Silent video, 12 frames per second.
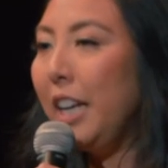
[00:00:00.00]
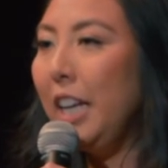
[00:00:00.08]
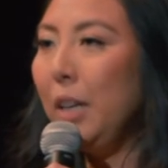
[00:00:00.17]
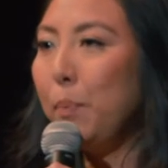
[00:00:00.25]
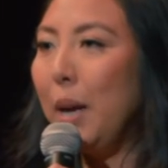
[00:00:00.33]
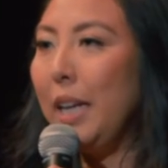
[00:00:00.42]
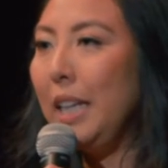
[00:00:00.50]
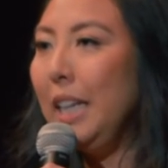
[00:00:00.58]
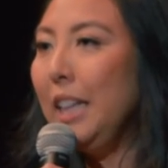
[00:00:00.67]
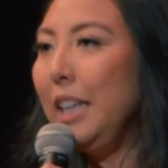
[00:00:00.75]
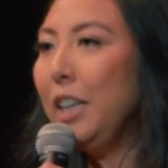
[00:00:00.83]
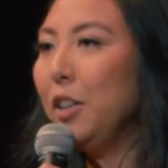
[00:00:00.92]
hit by an
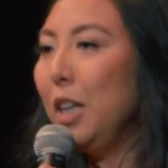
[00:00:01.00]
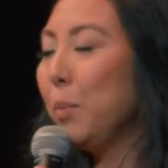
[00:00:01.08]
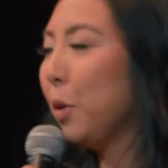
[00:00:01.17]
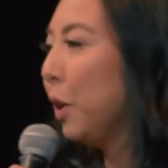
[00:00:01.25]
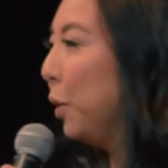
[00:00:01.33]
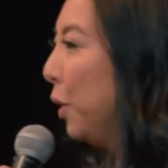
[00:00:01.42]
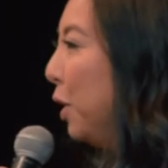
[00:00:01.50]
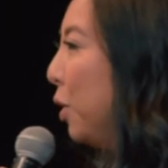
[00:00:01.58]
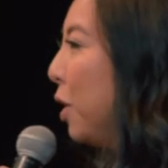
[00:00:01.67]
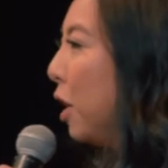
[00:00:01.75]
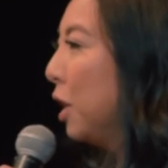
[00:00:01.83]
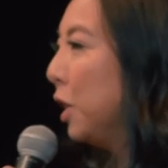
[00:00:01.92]
illegal immigrant with no
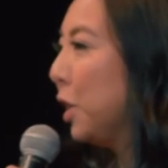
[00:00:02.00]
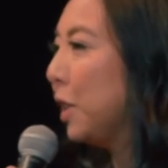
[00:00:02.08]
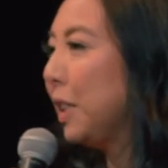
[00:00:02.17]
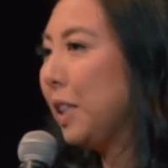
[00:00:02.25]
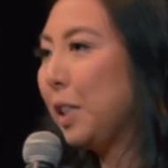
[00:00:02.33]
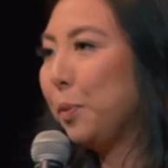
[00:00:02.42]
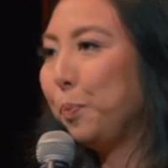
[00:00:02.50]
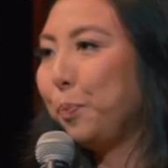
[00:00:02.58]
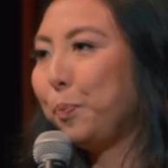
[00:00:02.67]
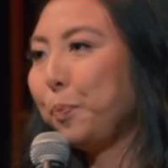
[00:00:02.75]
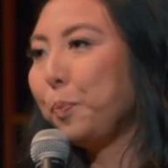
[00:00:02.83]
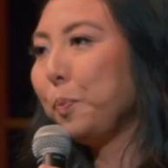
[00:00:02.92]
car insurance.
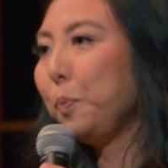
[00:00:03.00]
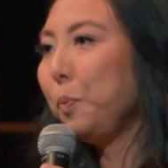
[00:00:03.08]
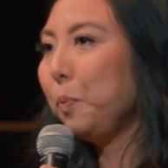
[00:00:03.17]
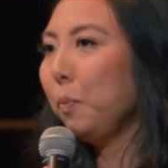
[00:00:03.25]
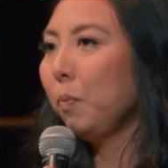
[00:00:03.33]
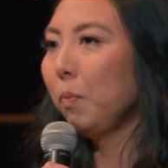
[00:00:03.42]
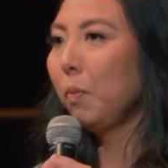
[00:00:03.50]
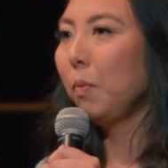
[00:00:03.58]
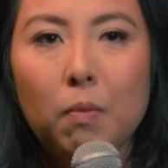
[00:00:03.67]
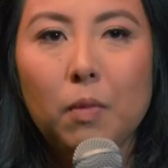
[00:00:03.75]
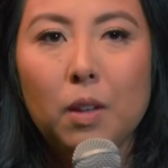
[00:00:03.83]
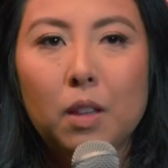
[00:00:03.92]

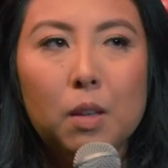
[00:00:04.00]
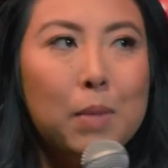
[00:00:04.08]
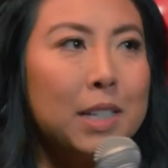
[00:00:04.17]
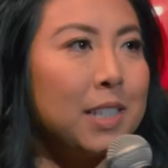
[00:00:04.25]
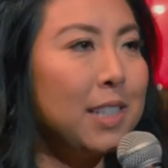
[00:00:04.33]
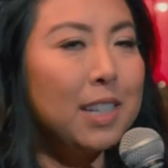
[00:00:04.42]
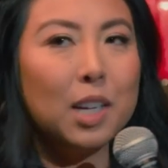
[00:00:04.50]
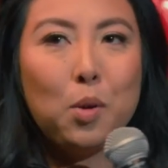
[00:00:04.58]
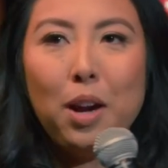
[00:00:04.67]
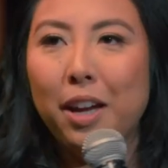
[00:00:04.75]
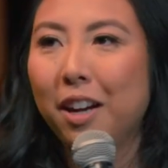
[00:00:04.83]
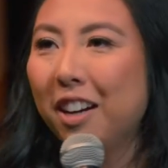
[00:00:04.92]
The Mexicans got
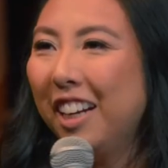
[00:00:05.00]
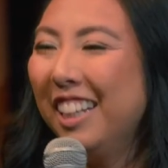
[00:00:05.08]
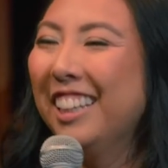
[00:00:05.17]
quiet, all right.